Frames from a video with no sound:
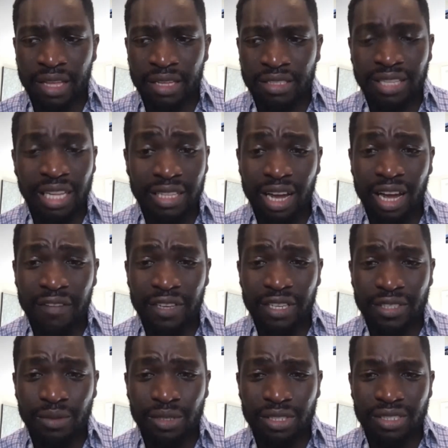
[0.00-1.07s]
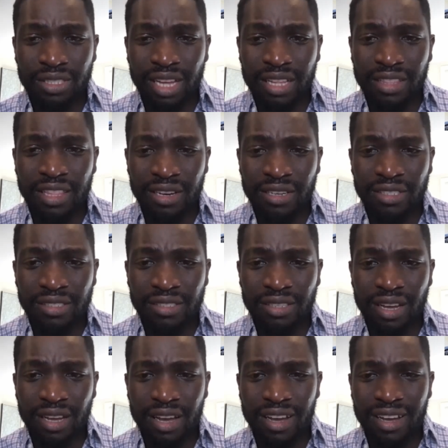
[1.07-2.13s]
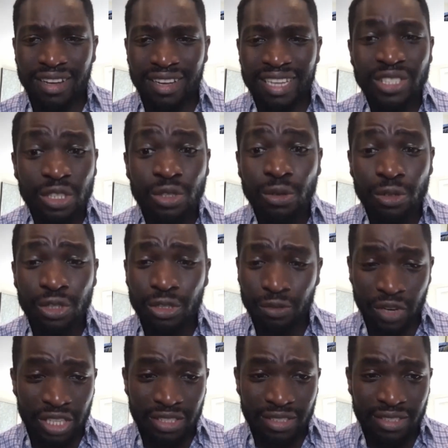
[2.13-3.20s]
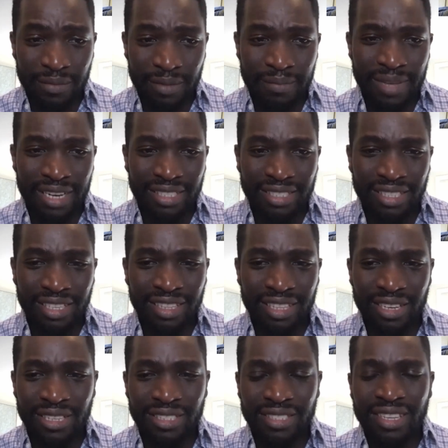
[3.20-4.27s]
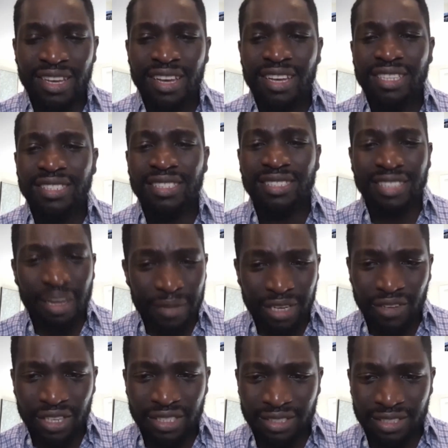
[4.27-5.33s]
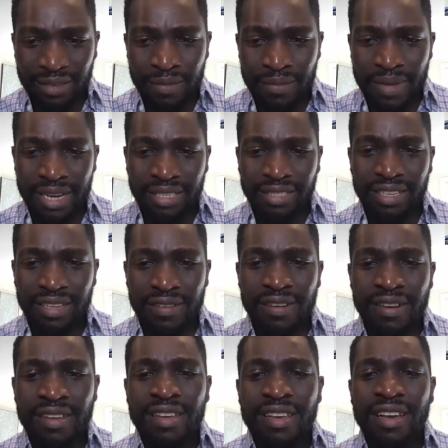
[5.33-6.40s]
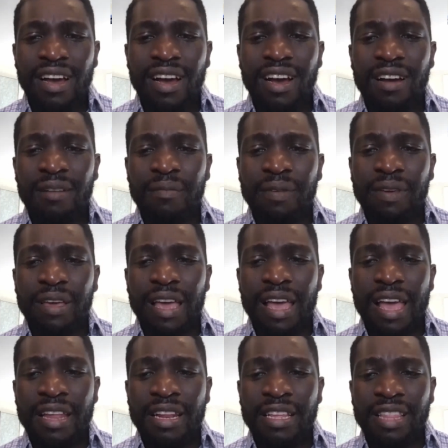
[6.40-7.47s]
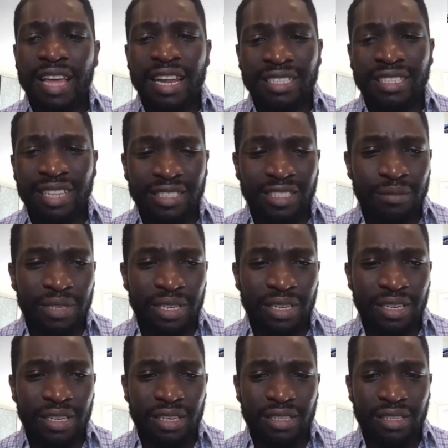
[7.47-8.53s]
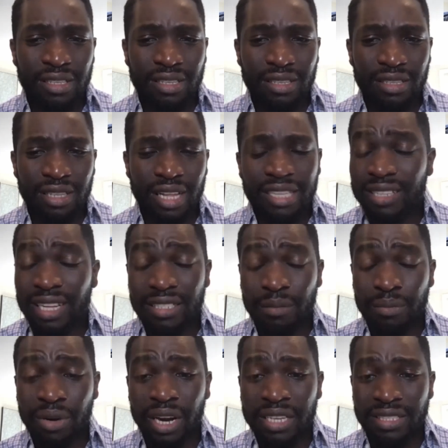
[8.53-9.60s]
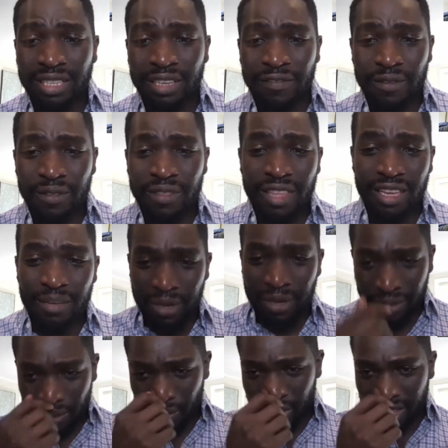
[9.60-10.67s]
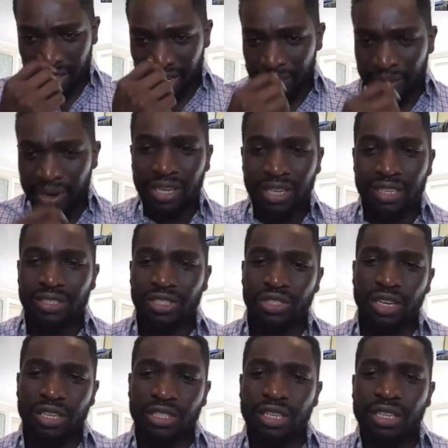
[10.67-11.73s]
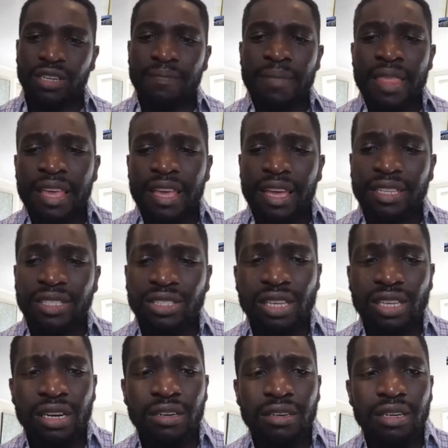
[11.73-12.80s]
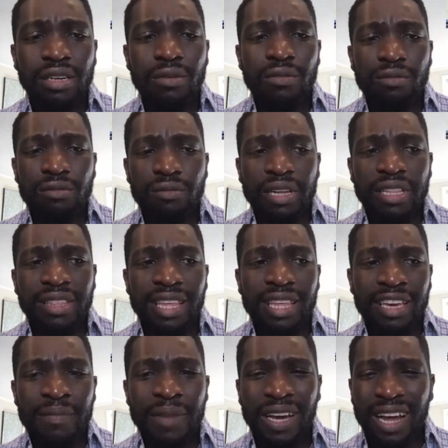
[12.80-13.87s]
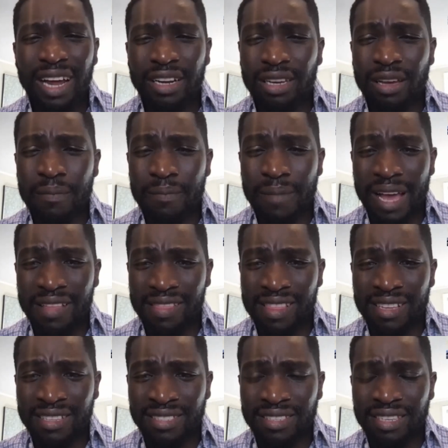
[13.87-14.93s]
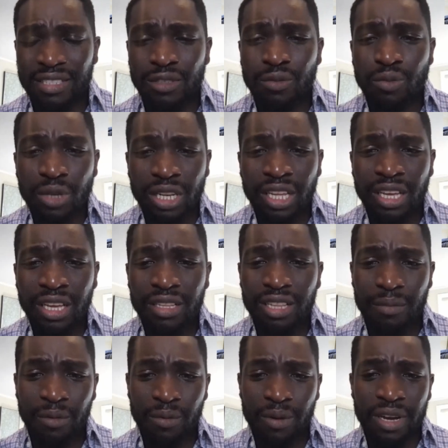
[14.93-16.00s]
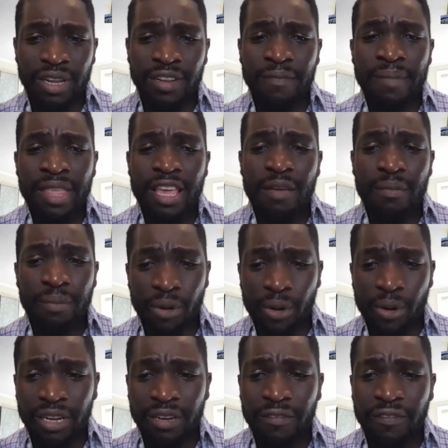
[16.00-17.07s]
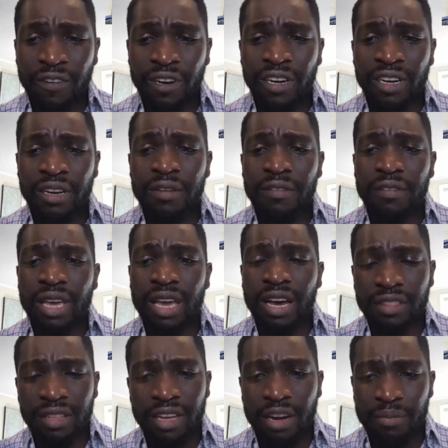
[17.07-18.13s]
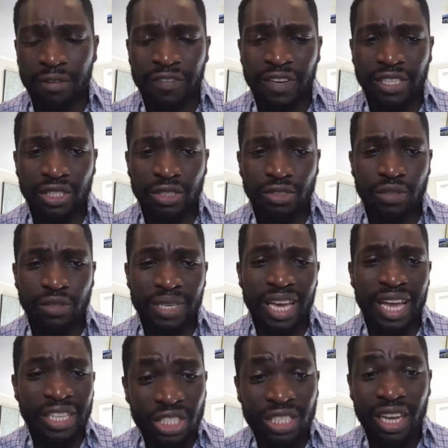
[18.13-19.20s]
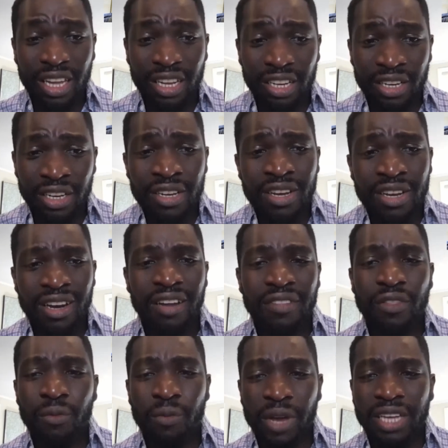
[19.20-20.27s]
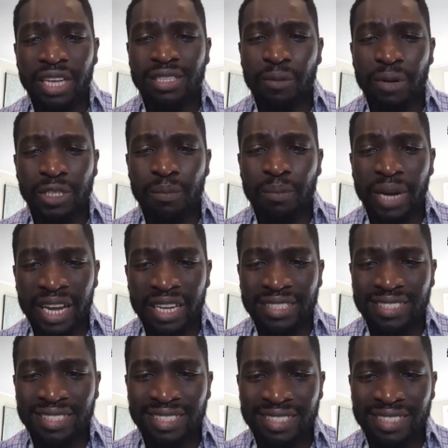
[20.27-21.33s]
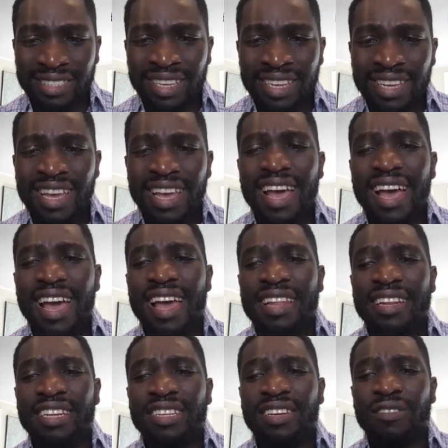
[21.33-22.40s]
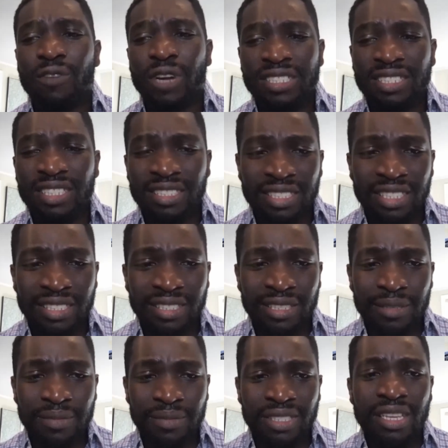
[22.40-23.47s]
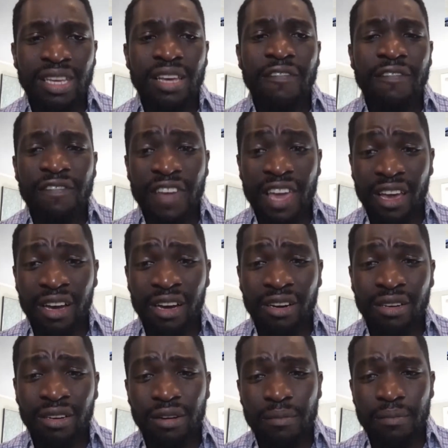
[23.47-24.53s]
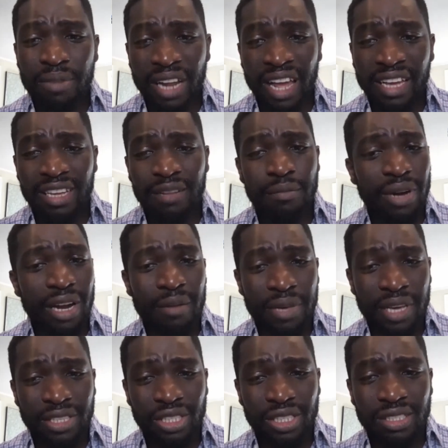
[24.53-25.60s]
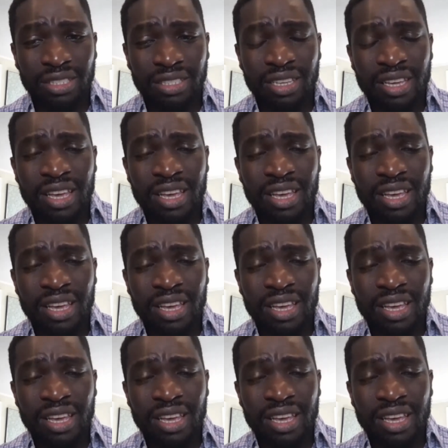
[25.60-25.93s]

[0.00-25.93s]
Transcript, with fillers: state the obvious, which is that there's institutional racism in medicine, there's systemic racism in medicine, and that is not to be, that's not surprising if you think about the way that America is structured. And so when thinking about how to combat this, it's really, number one, important for healthcare professionals to be educated on the ways in which biases and racist systems fail Black and Brown patients.